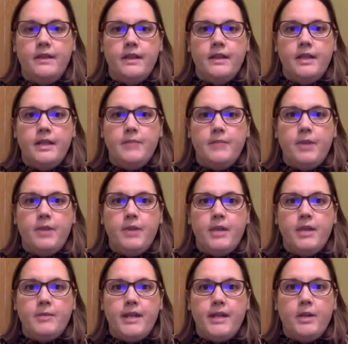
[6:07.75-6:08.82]
is by
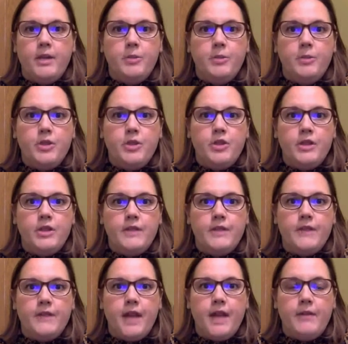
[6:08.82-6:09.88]
explaining opportunities for
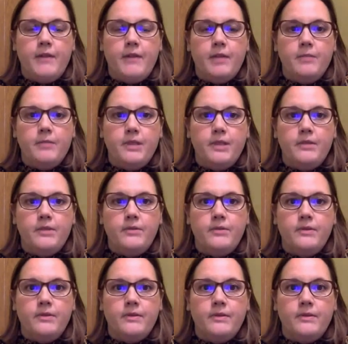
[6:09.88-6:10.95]
how it can be used.